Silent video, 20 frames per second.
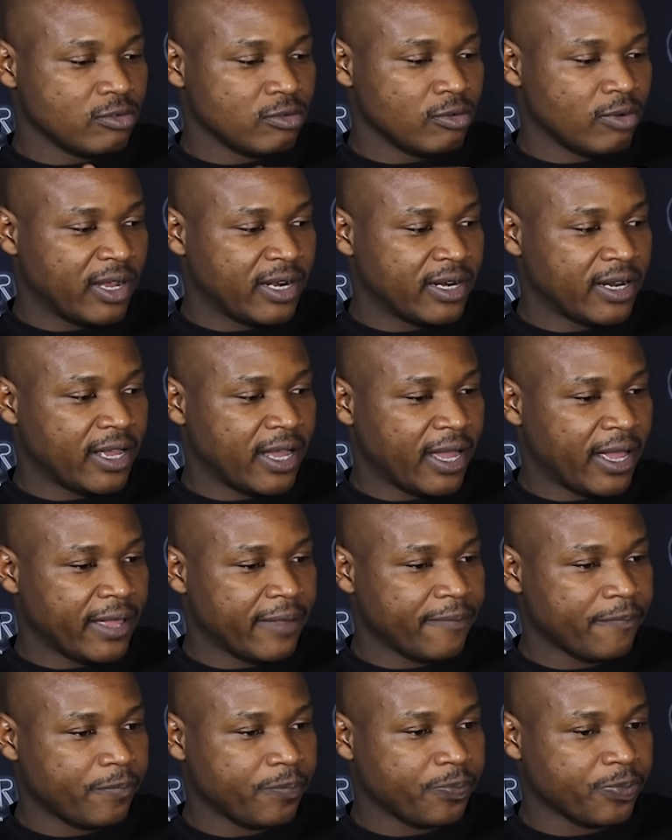to one
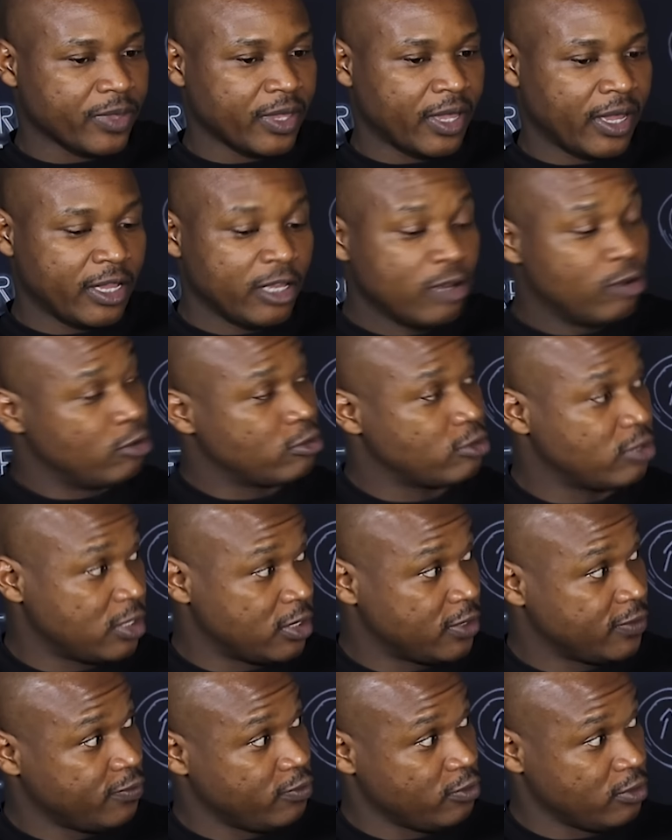guy, he lost
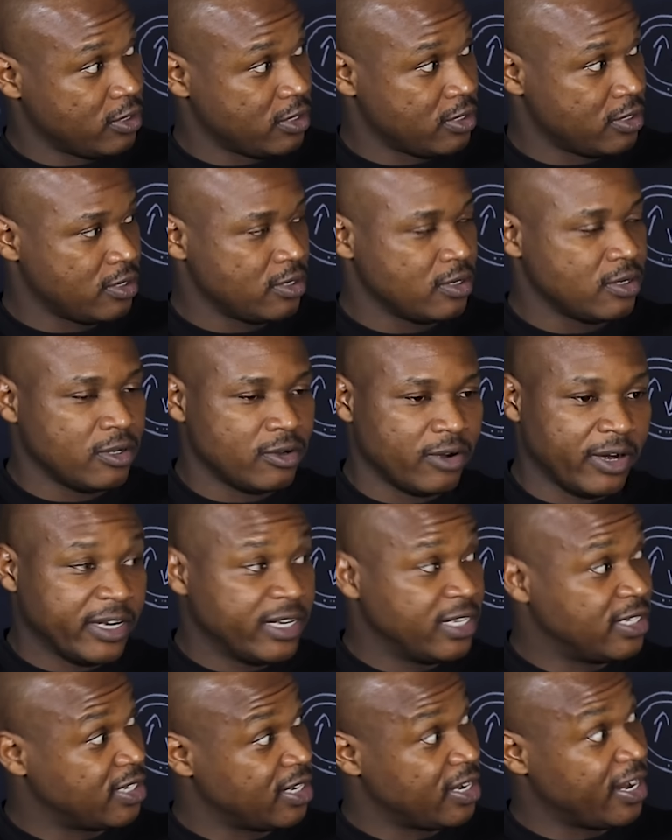his foot,
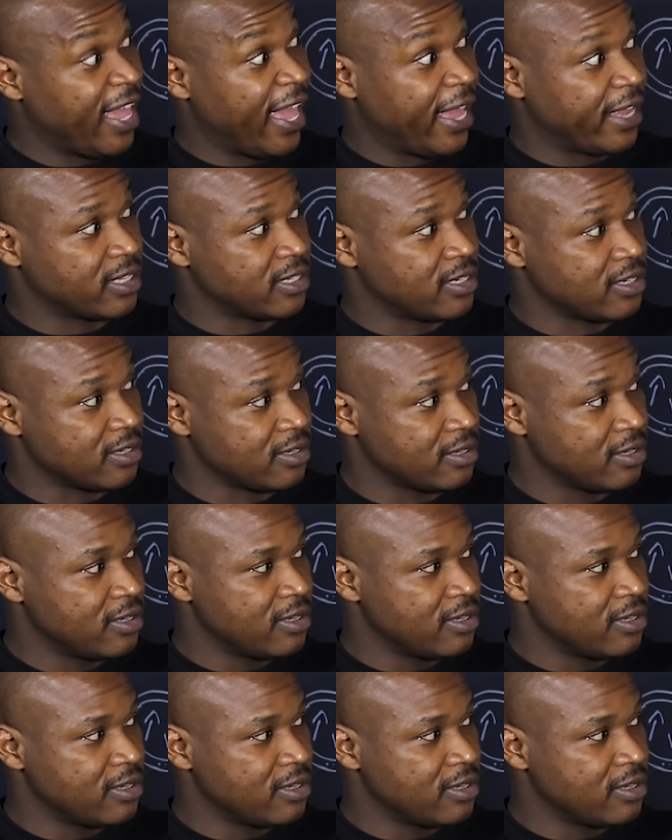right? He's an actor.